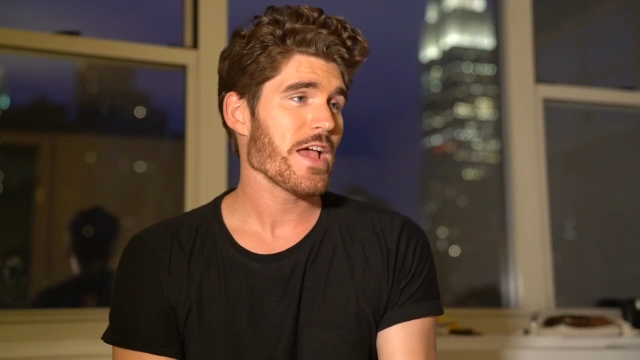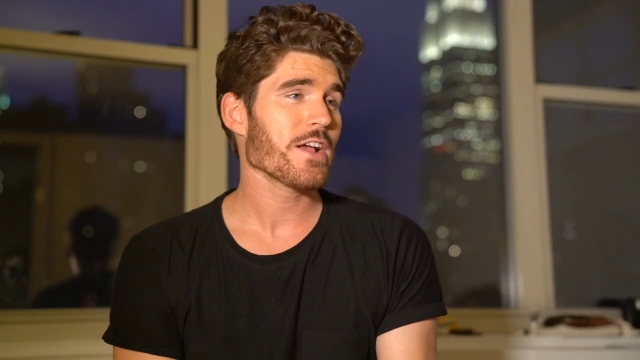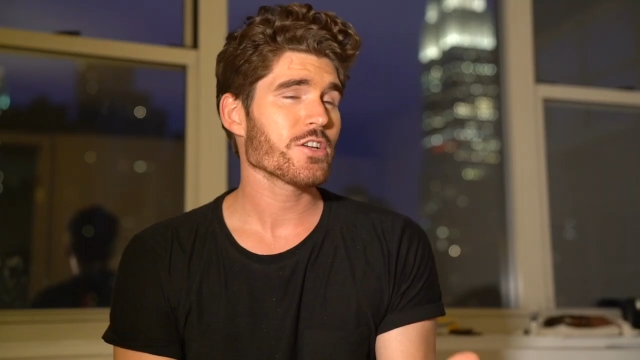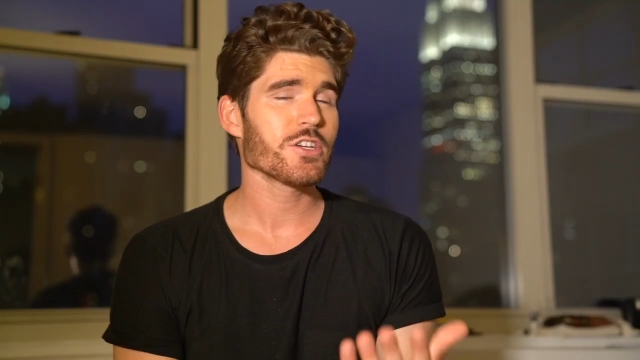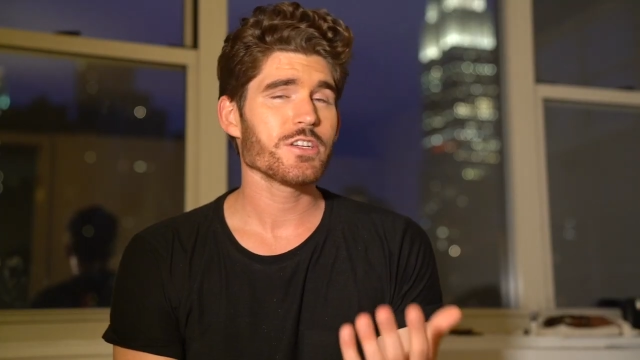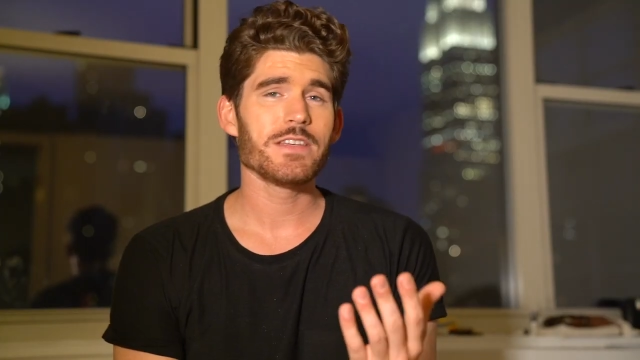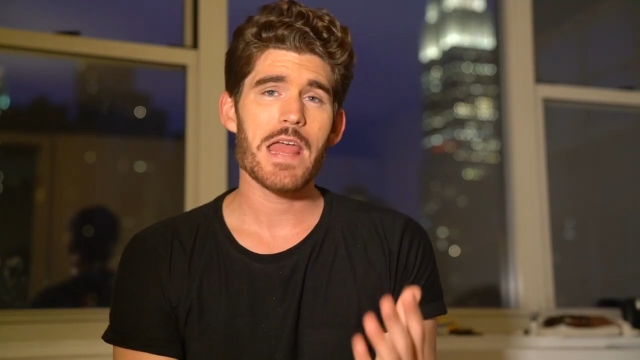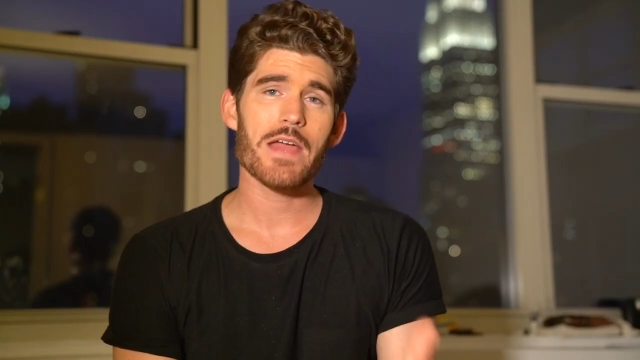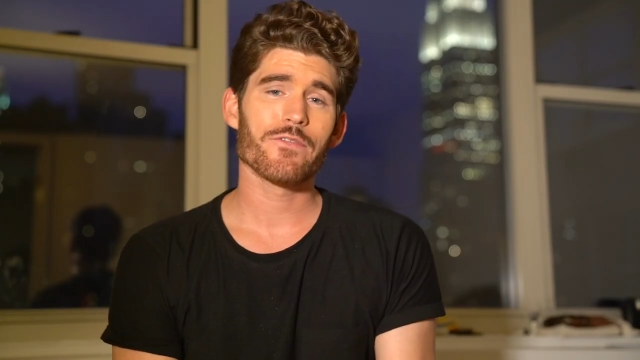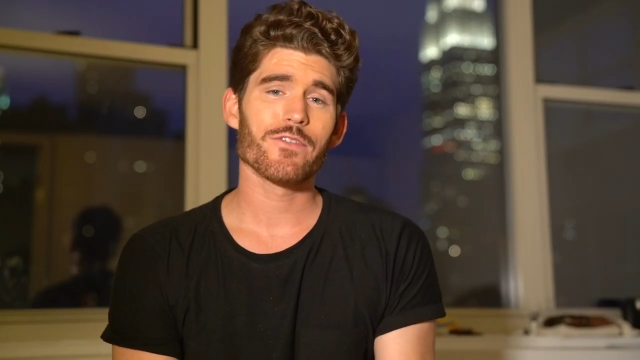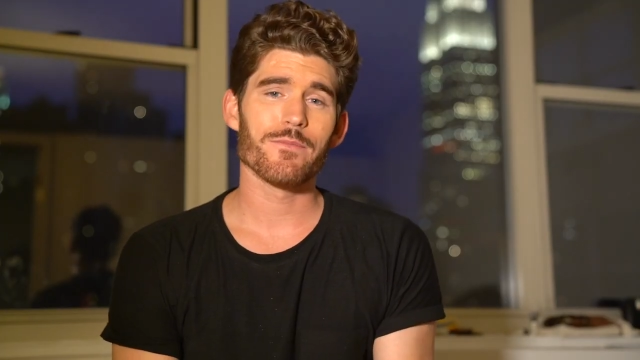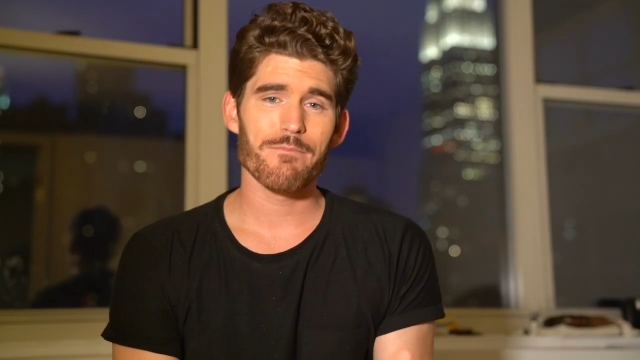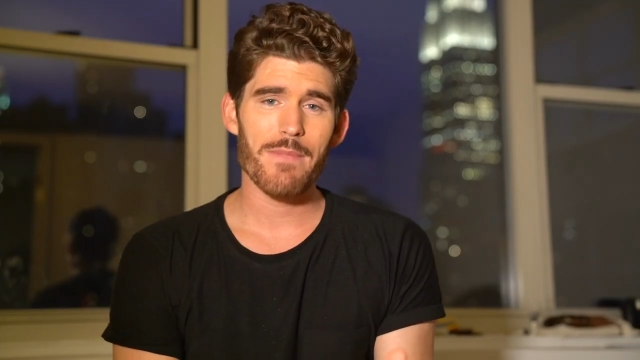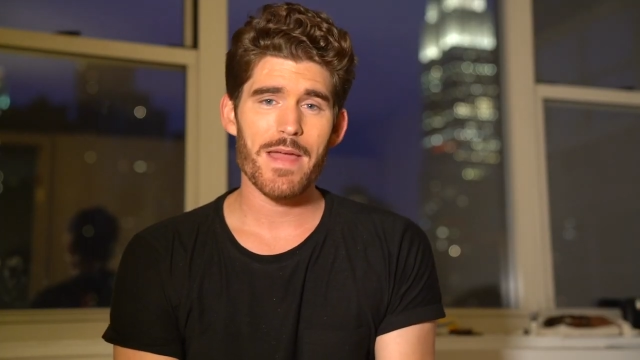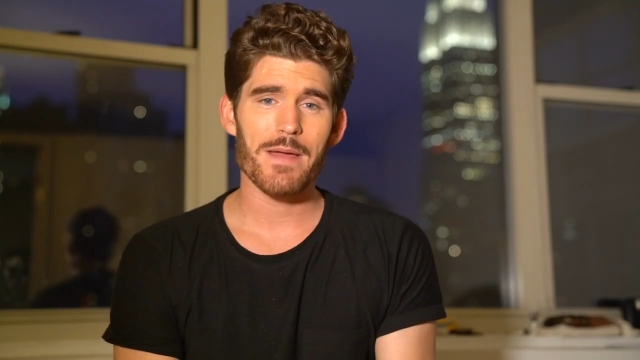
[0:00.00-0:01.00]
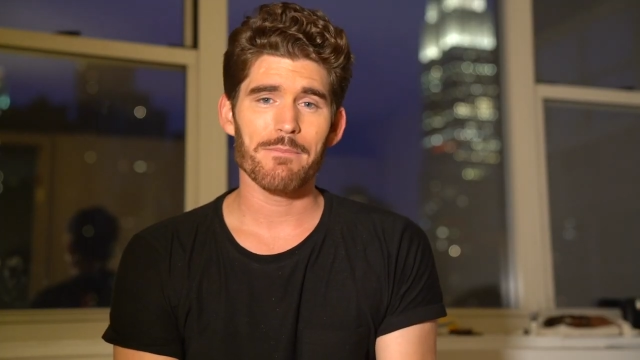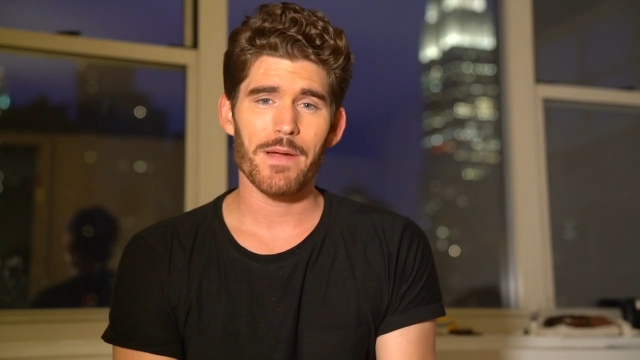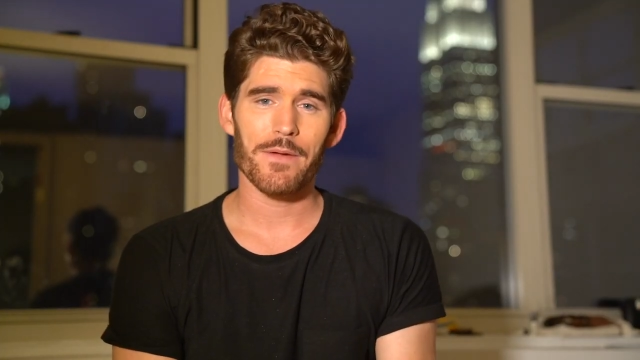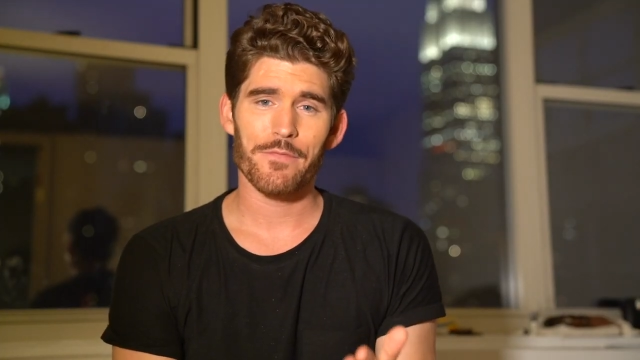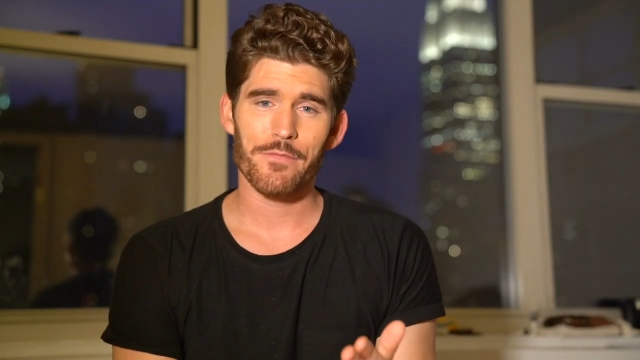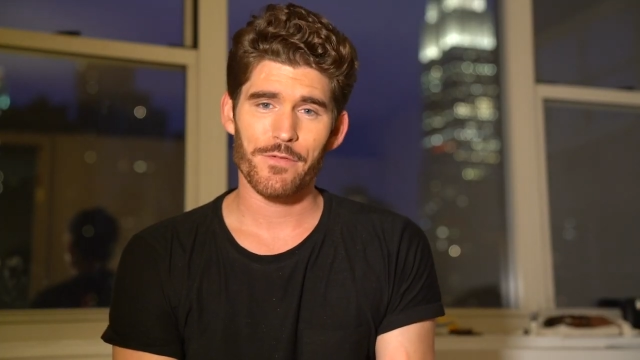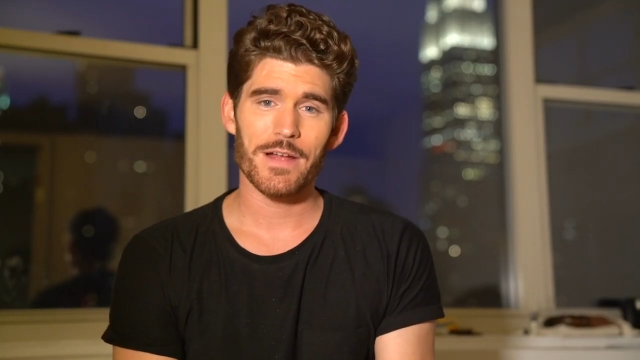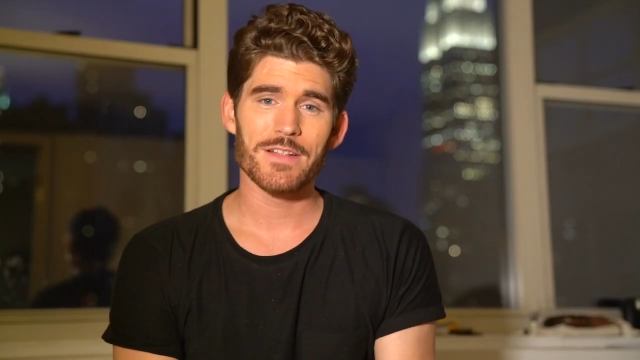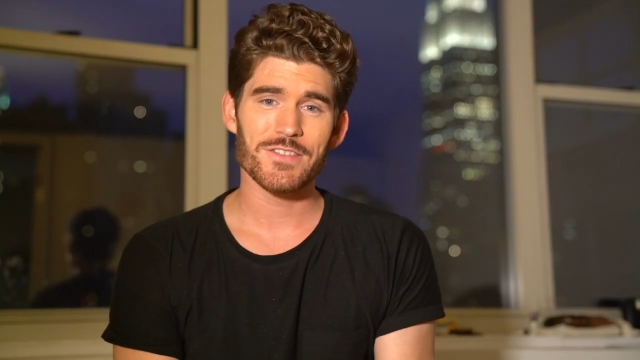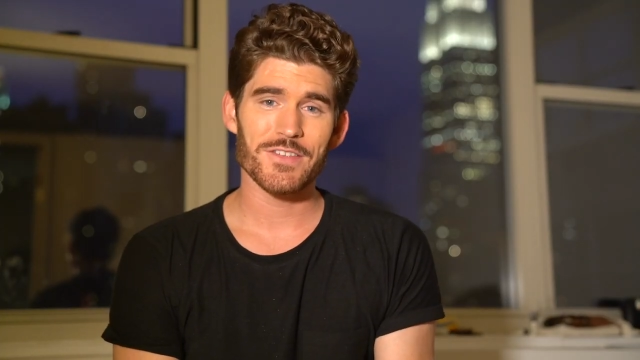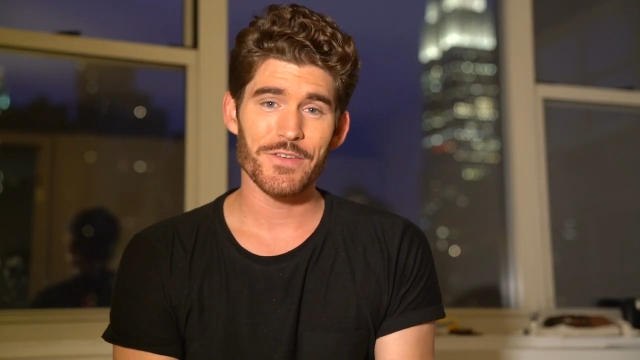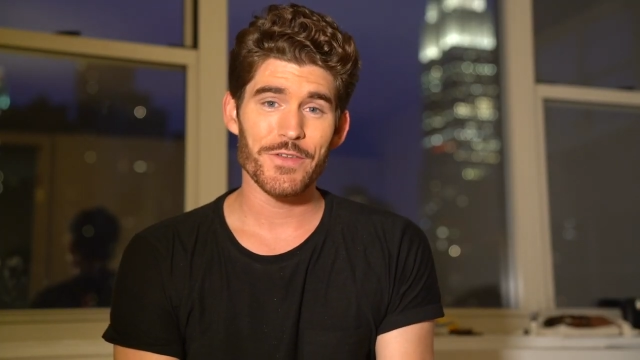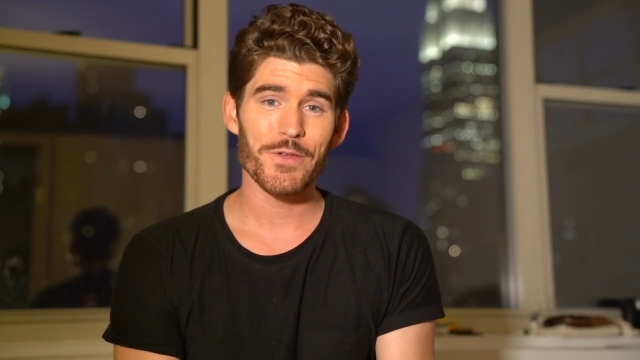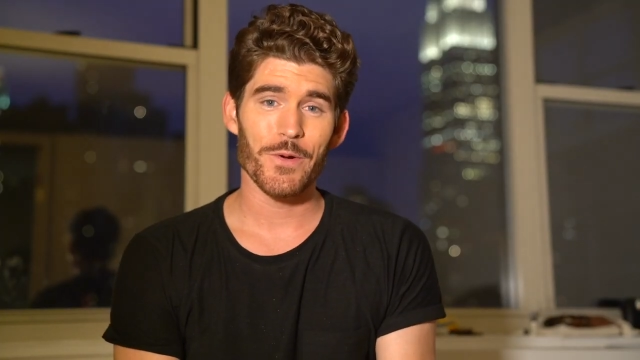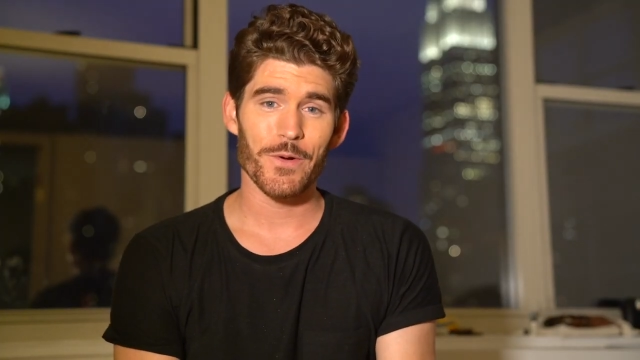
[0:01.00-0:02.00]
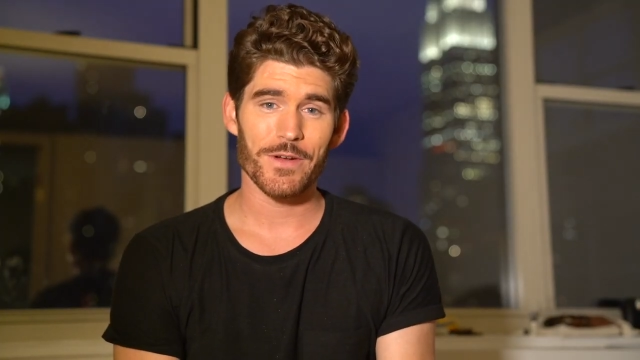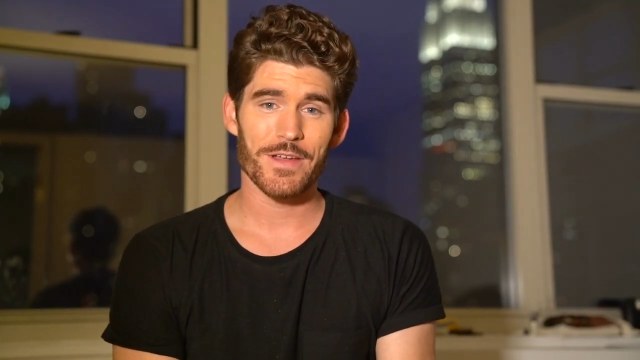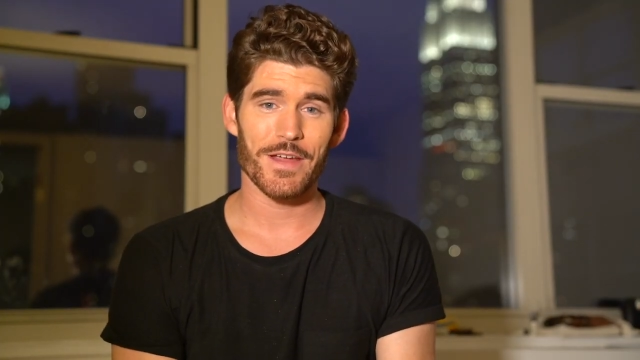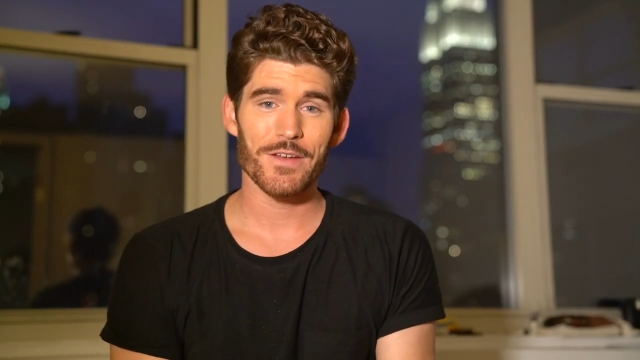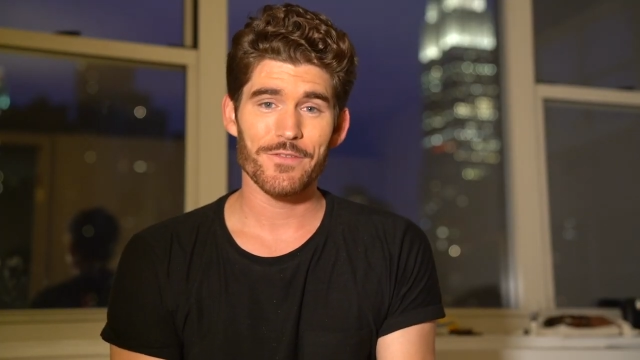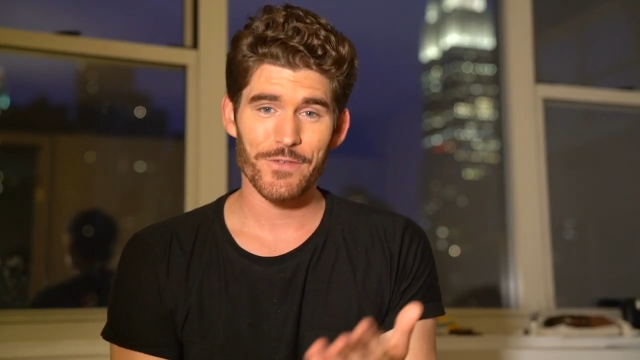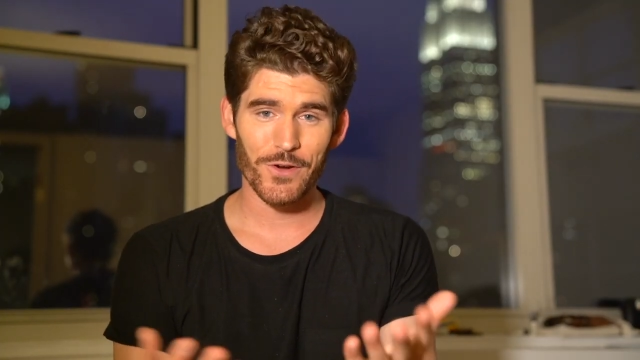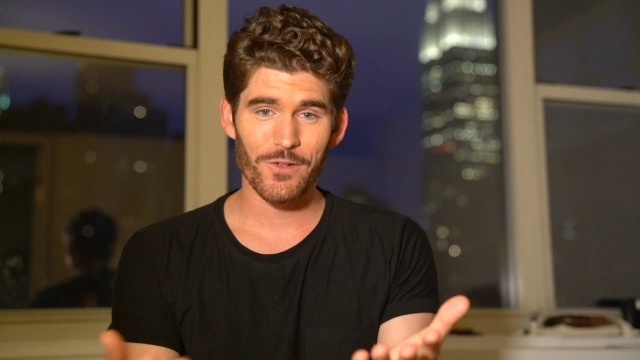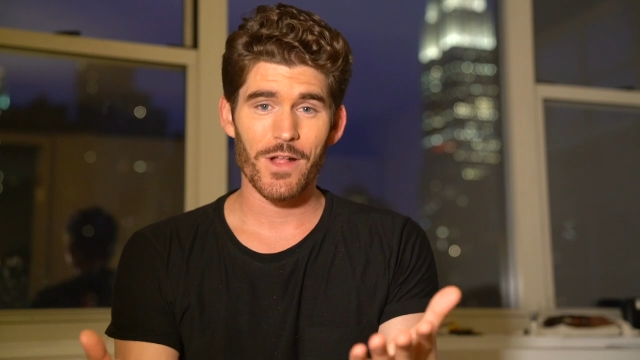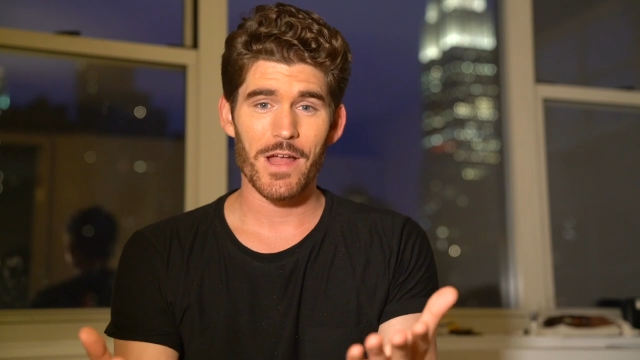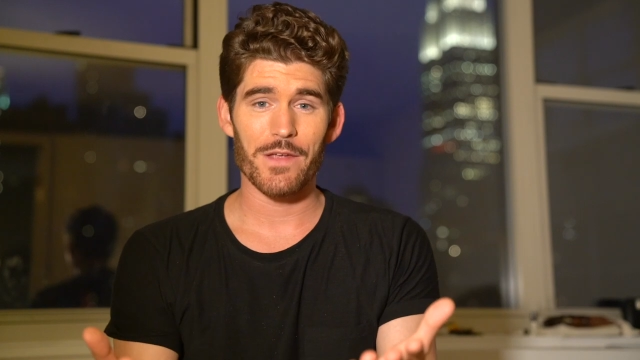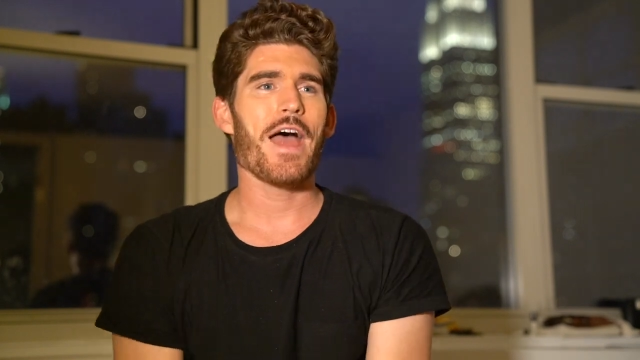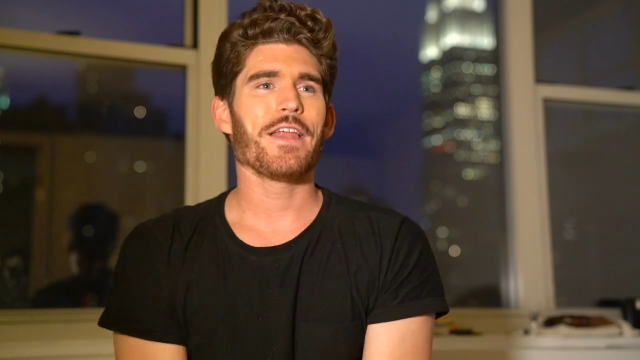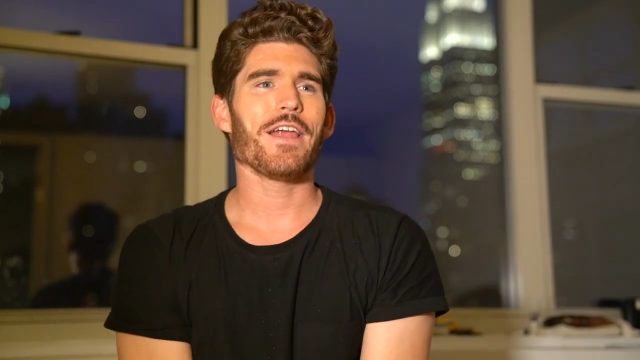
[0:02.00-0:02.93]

actually never met my friends in New York in real life.